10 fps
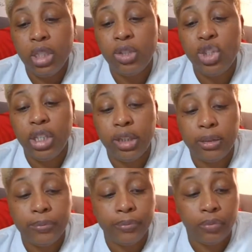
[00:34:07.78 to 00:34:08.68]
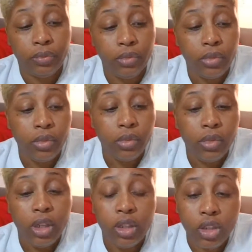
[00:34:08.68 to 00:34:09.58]
He's cheating.
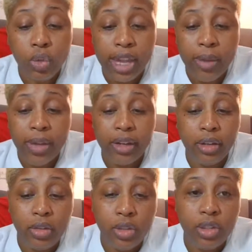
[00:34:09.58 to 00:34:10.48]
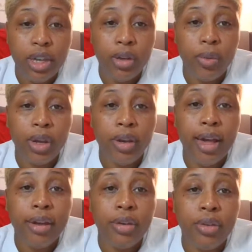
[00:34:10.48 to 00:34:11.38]
It looks way better than you say, well,
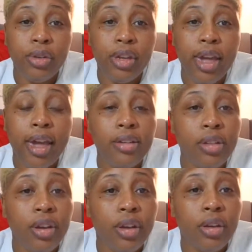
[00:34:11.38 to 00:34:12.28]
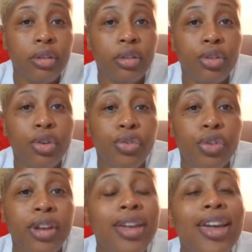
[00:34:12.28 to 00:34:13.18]
I know he has a
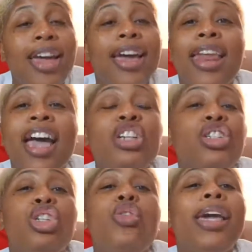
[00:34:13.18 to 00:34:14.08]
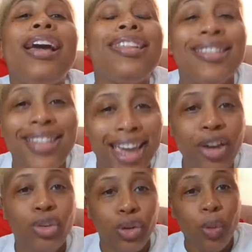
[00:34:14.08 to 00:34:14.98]
girlfriend, and actually, you ain't got to
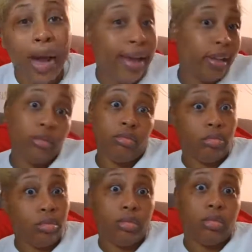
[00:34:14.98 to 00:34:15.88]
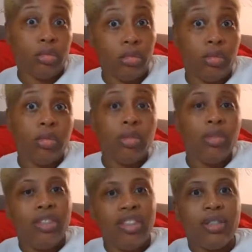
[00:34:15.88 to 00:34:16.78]
tell nobody.
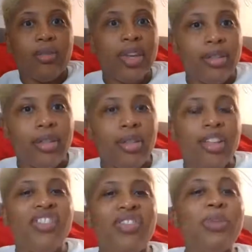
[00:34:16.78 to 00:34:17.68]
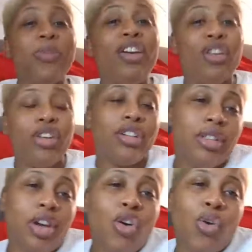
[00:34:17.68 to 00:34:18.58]
This makes it even better
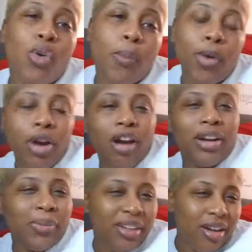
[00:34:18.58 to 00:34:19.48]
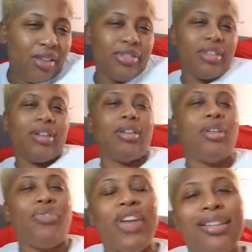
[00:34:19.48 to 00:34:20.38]
because the whole Cardi B and Offset
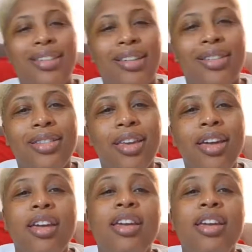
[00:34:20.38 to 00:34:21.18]
effect is,